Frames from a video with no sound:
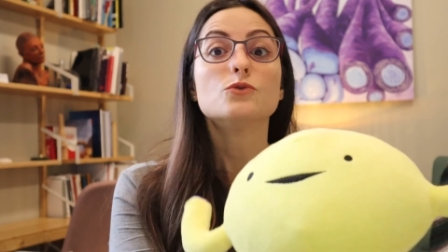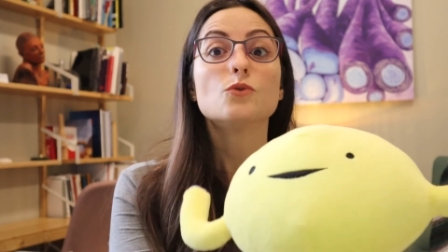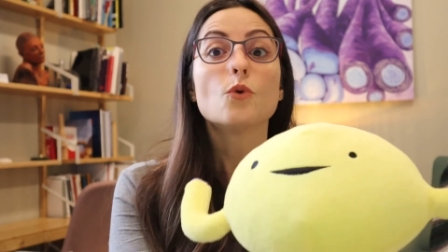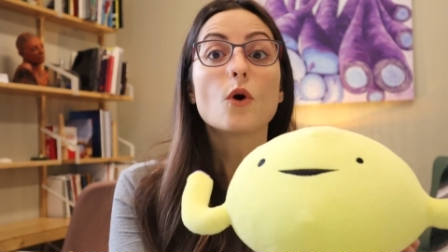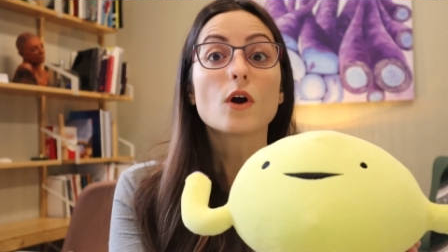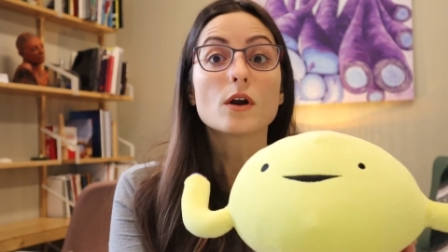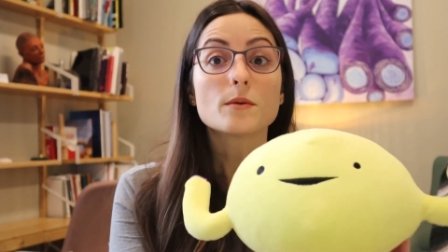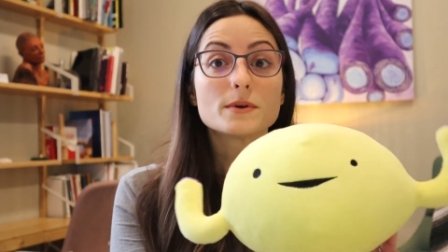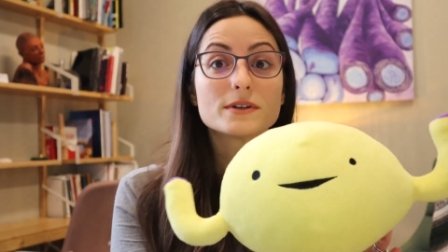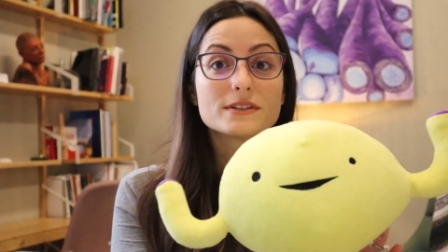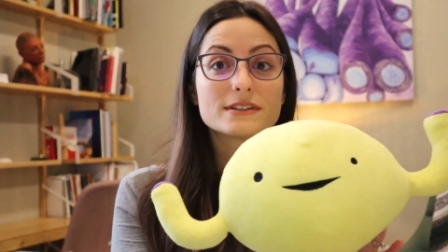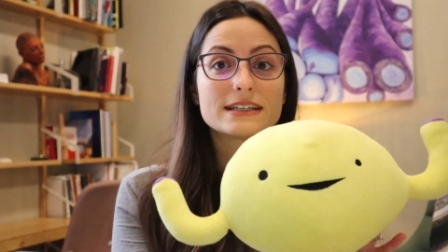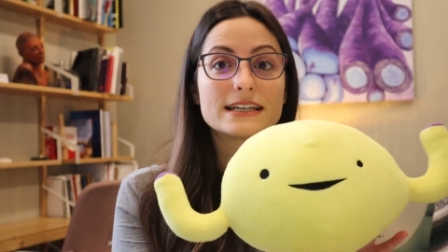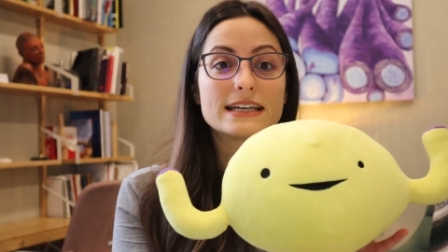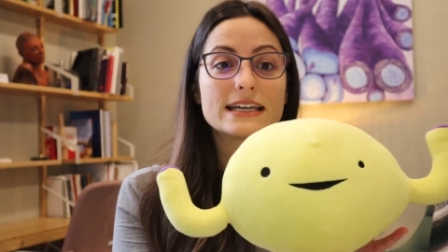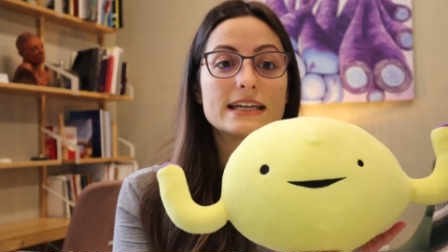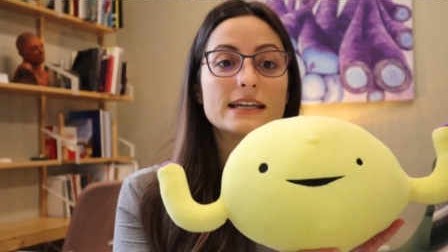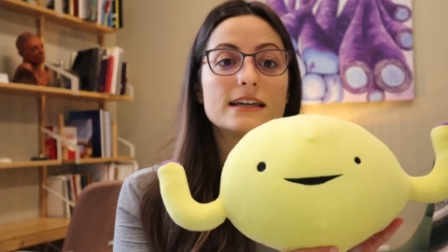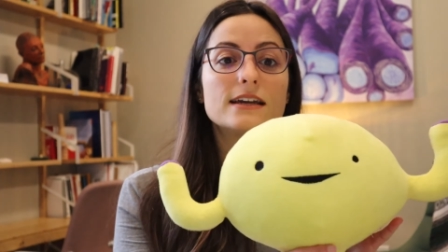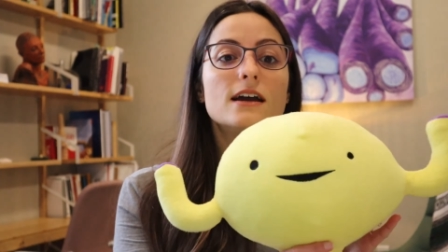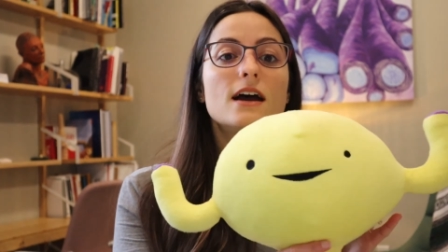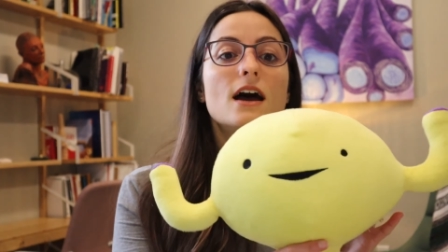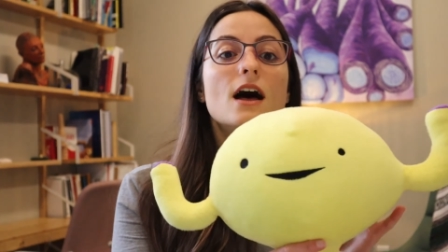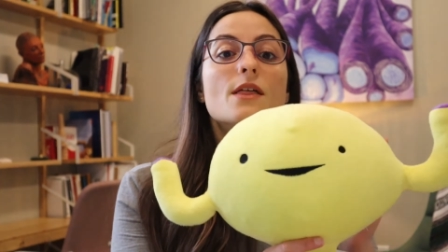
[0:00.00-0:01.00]

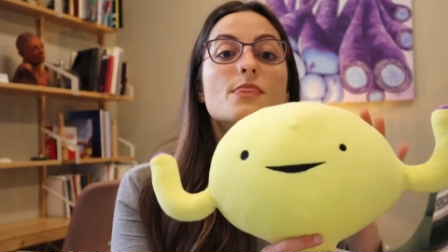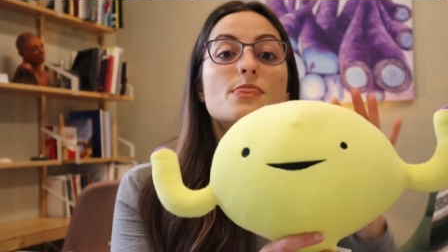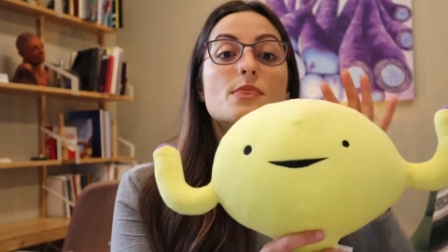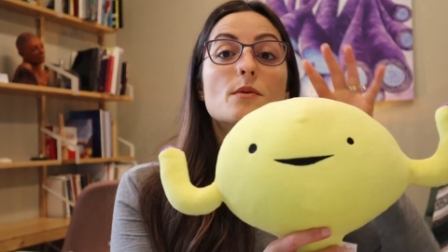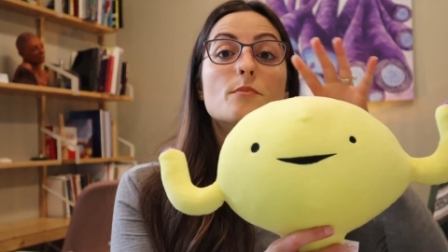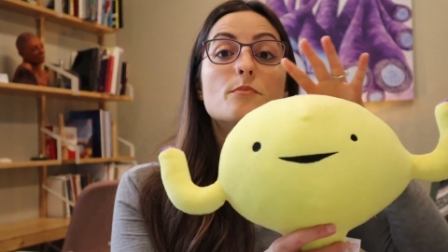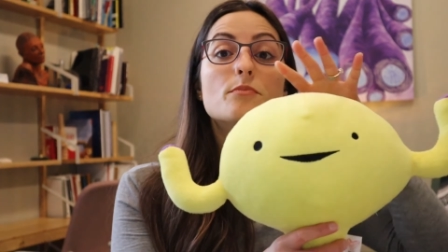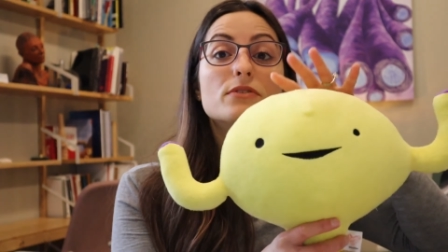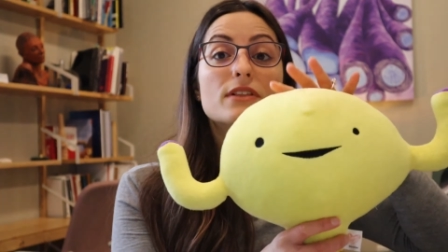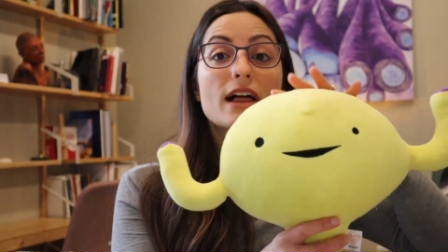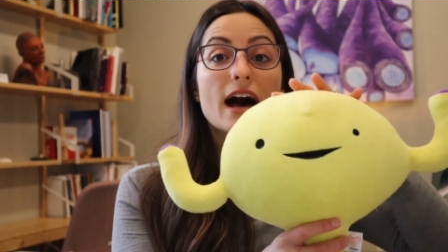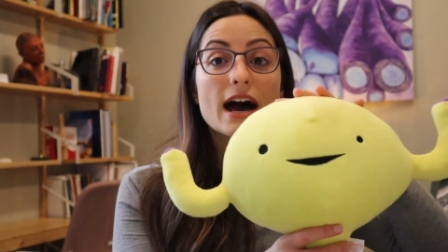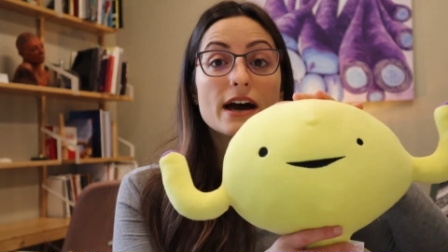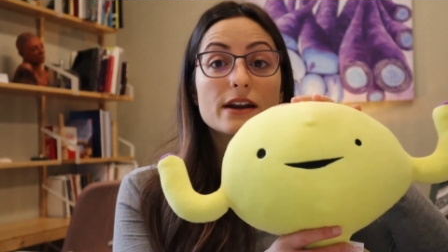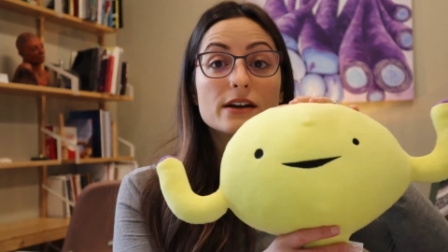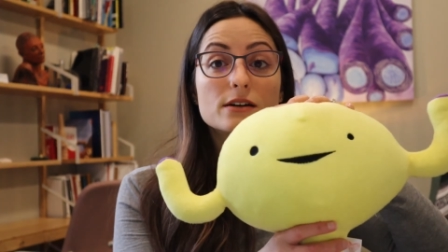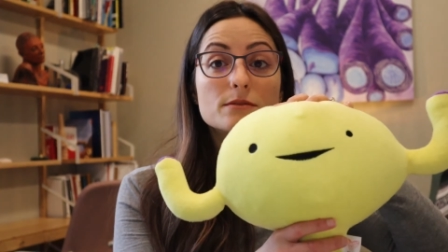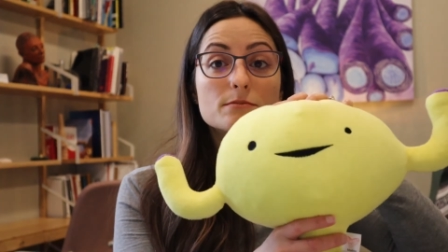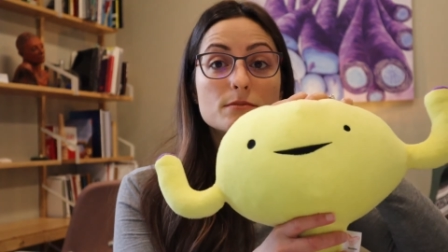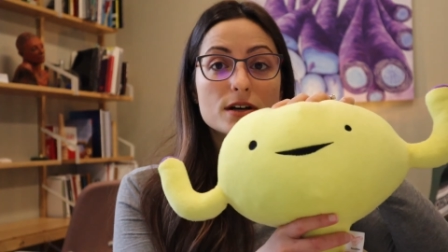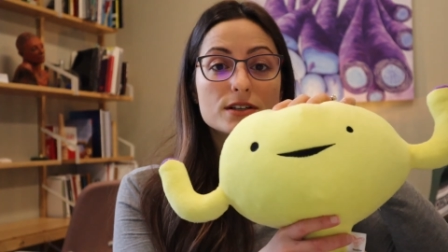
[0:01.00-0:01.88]
Normally, the bladder